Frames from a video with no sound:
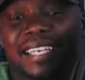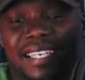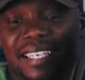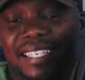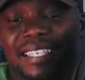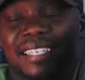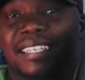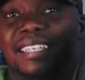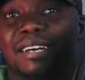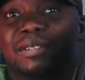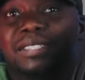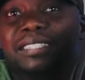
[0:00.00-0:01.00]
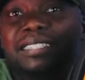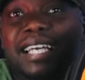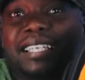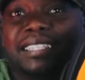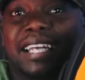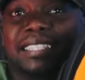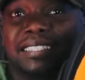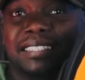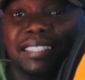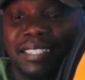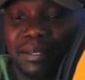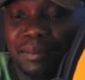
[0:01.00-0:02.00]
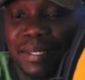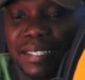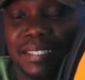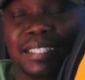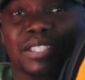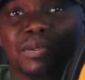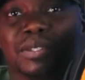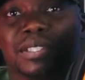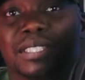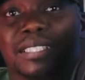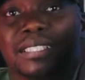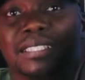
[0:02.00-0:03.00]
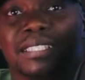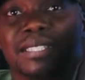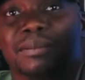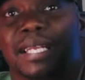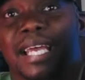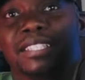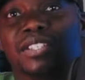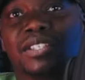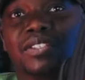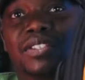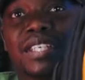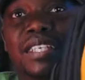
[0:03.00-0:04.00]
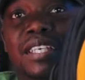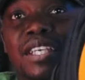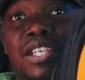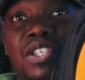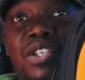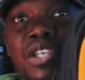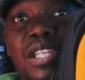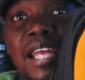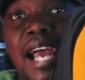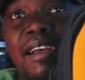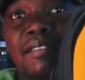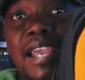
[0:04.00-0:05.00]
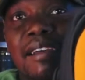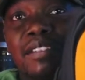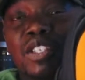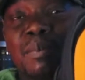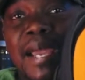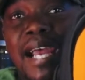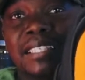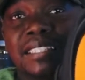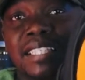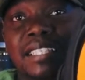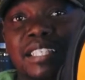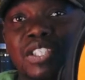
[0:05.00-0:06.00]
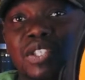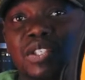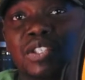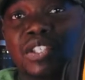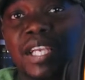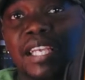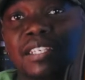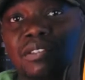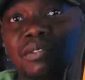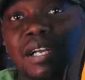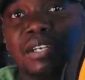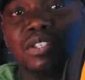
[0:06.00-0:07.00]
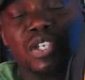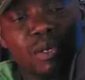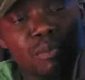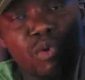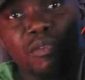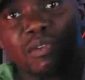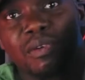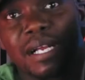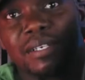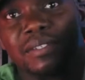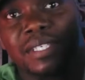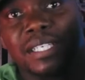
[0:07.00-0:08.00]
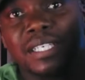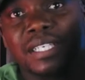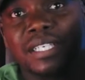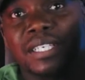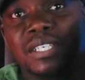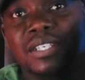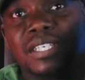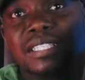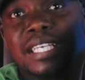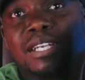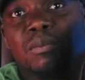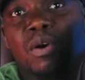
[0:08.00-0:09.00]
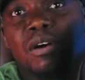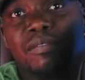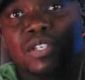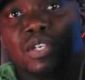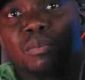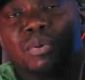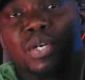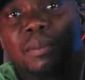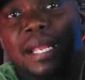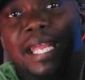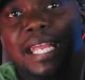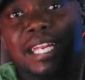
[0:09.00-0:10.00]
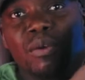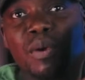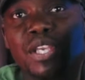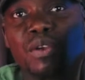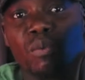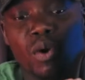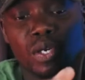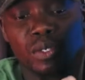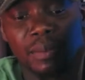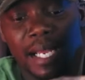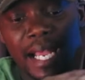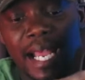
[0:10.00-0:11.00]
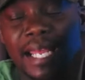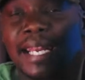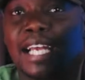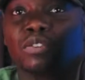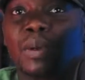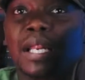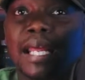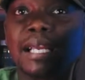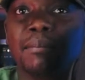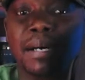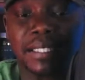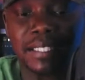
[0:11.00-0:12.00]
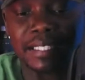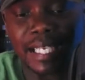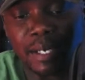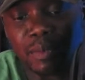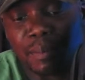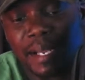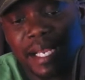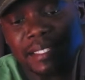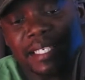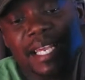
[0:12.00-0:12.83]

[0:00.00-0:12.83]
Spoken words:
And that's the system. This was the system that, as you can see, you have these pads in here that you can change around, you can move around, you can take them off, and you can put them any way you want them. And that's what I like about these camera bags.